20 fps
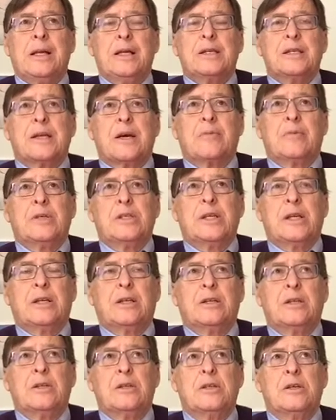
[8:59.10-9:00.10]
as I was
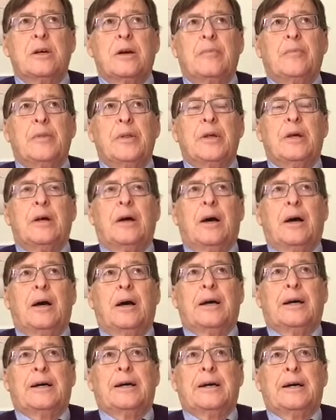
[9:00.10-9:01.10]
setting this up.
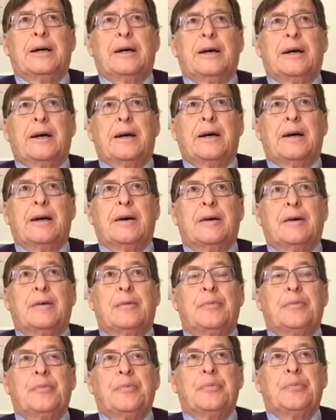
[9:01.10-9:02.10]

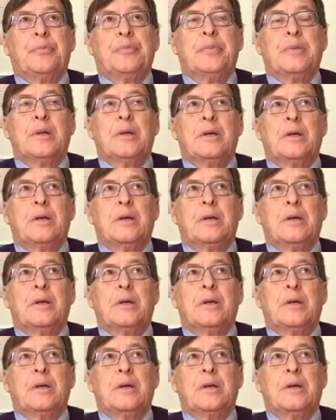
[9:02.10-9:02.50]
Then